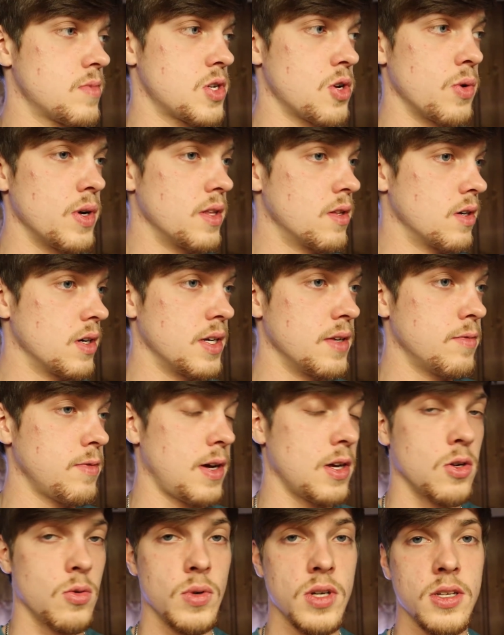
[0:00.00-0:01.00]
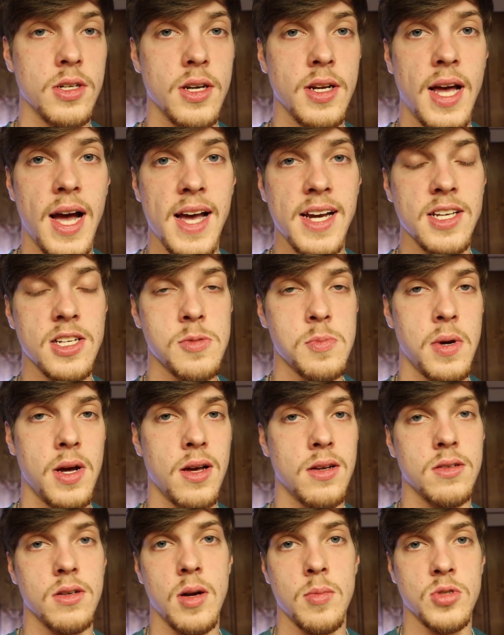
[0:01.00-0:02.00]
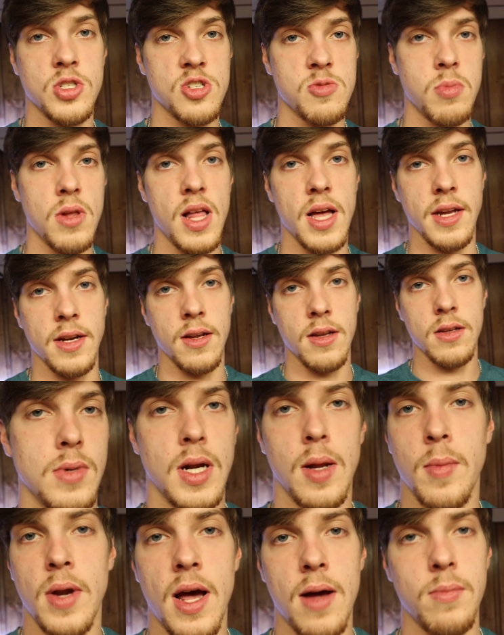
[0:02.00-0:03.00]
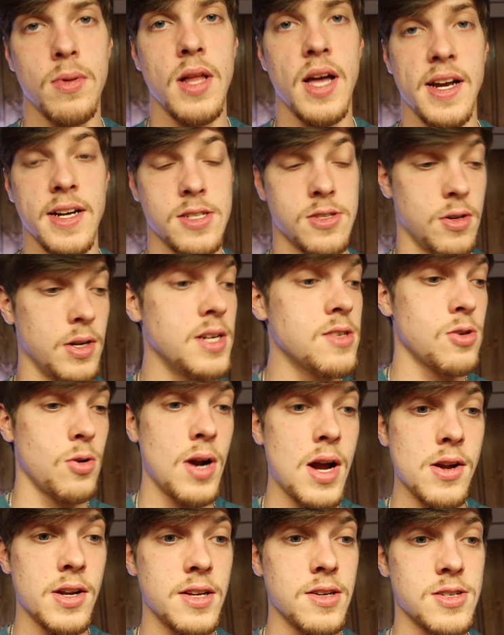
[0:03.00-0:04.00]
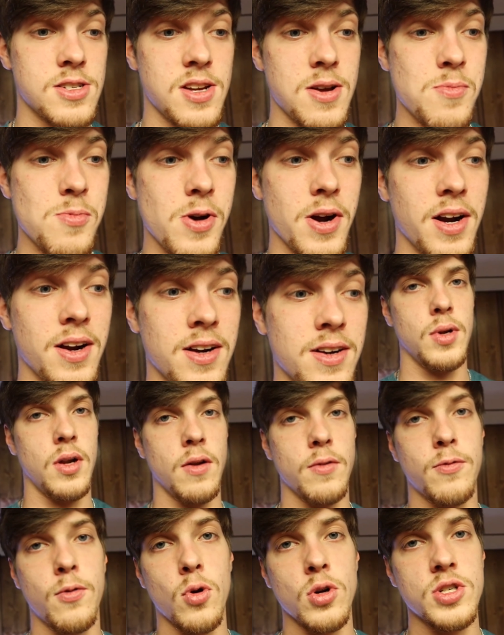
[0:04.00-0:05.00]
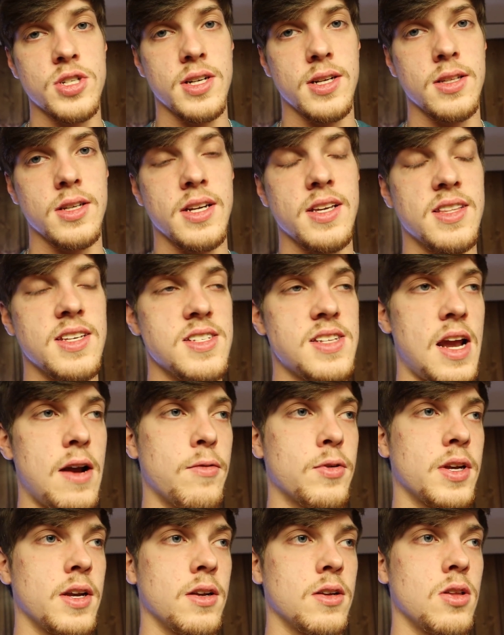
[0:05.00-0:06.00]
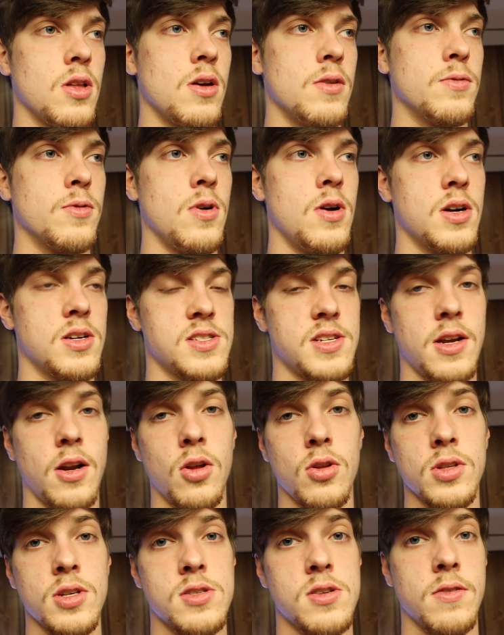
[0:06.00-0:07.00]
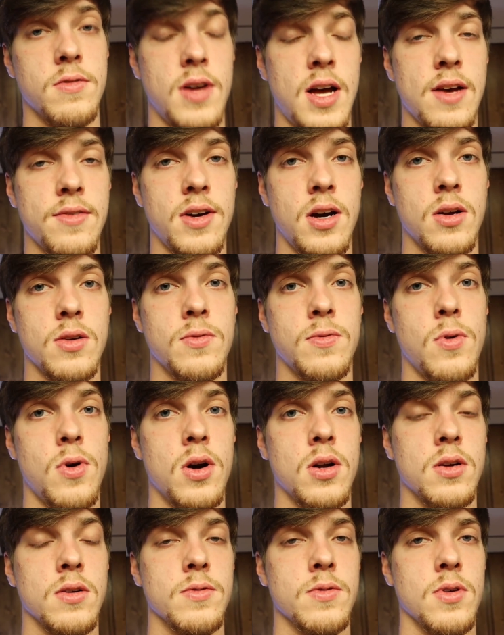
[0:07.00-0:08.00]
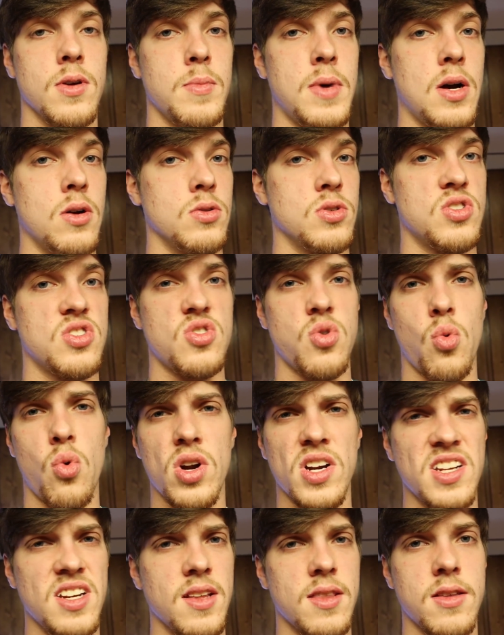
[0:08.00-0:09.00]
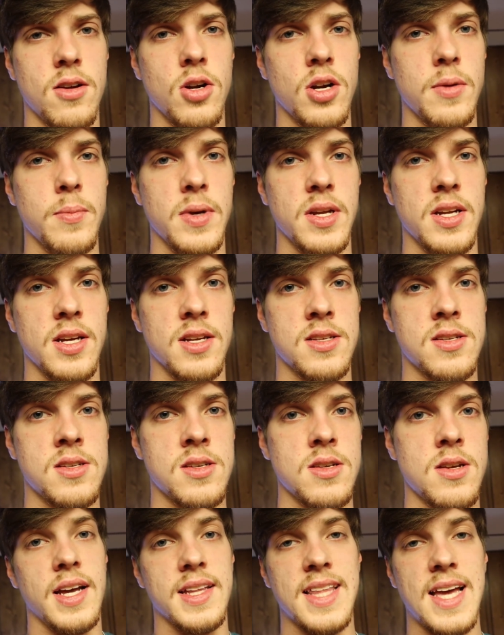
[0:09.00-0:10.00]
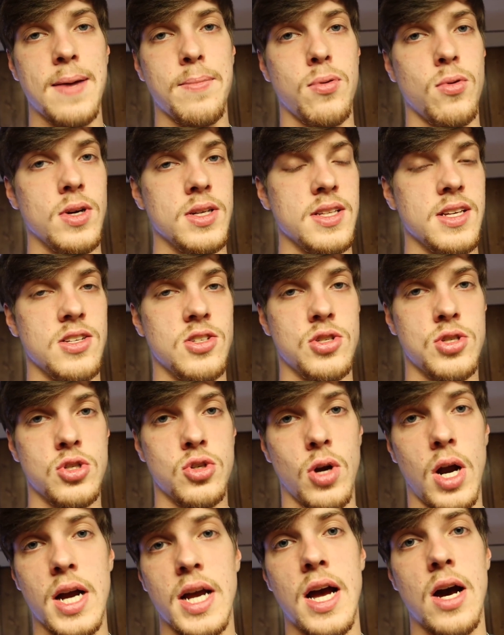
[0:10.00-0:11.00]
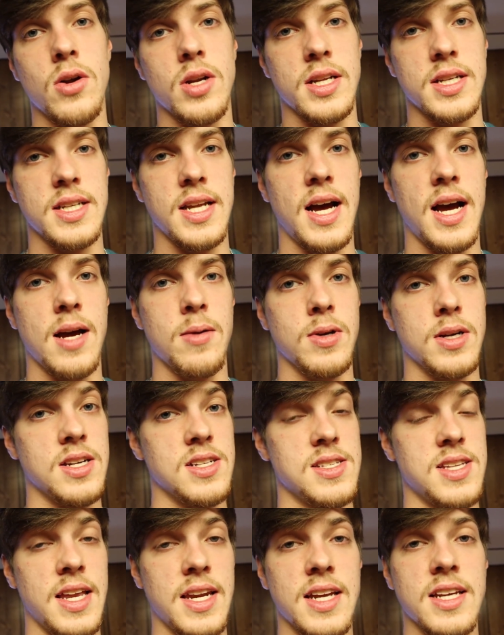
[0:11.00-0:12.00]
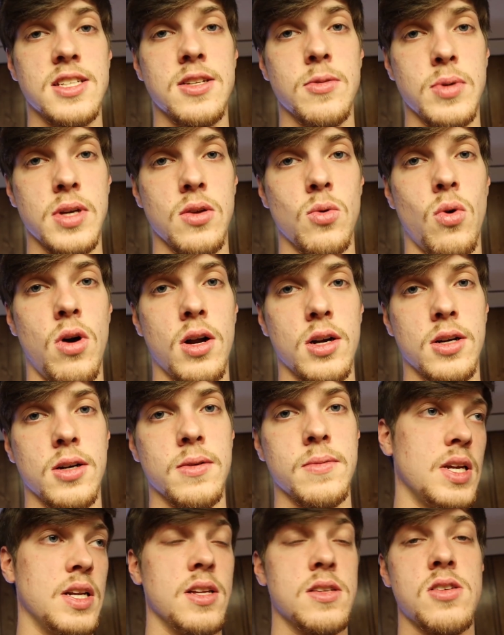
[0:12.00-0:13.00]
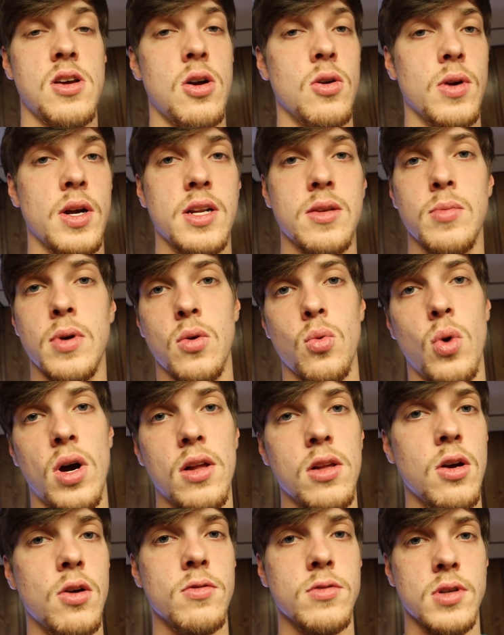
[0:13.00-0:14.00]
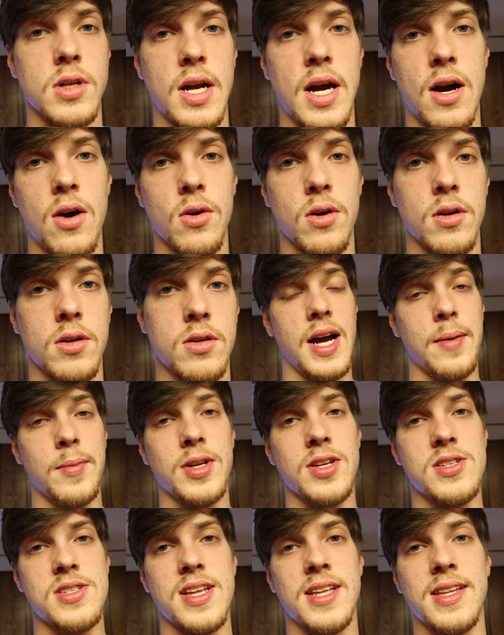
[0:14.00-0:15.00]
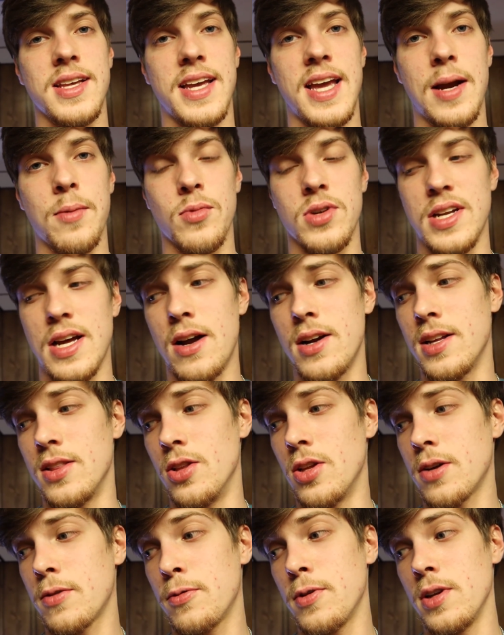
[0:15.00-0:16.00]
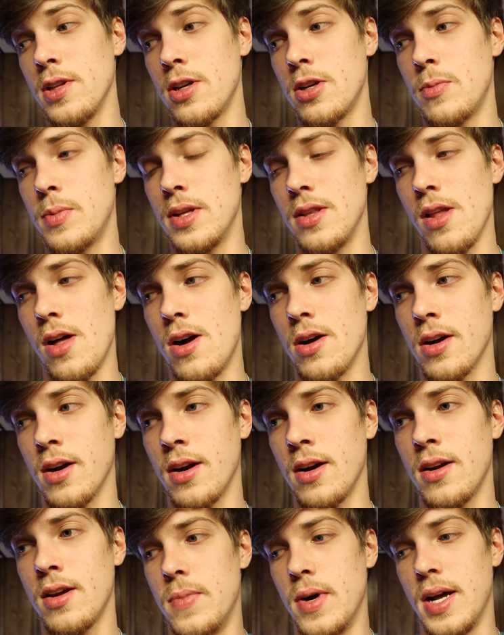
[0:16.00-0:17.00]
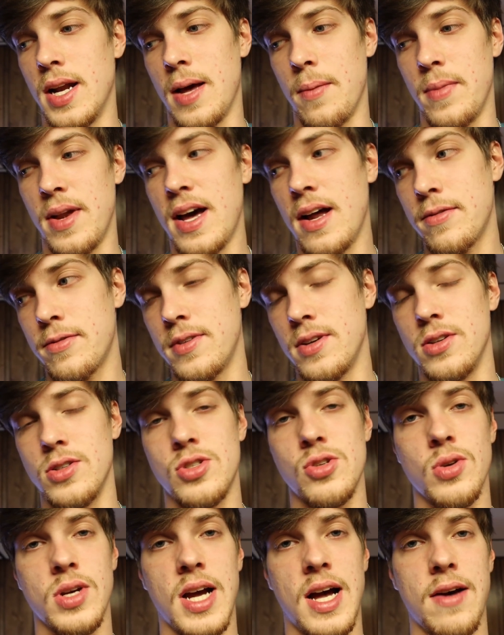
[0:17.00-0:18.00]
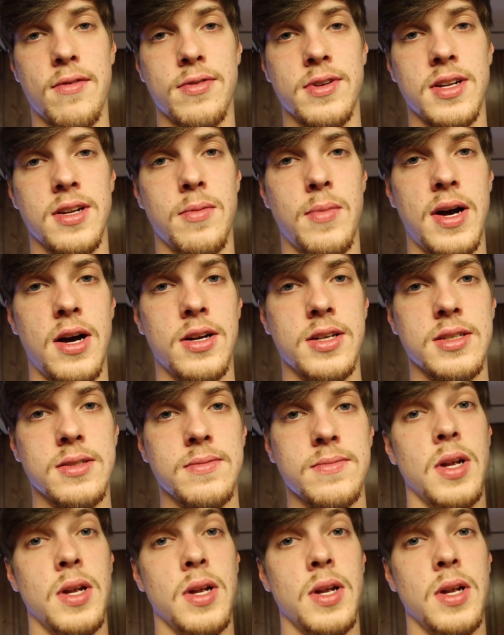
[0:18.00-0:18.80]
So either he found a really good hiding spot or I'm just blind. But I'm not blind. So he's around here somewhere. But unfortunately, these African clawed frogs can only survive out of water for about 20 to 30 minutes. At that point, they just dry out and die because they to be in water. And it's already been well over an hour. I'm gonna set the camera down and look for a little bit longer, but I'm not feeling too confident about it.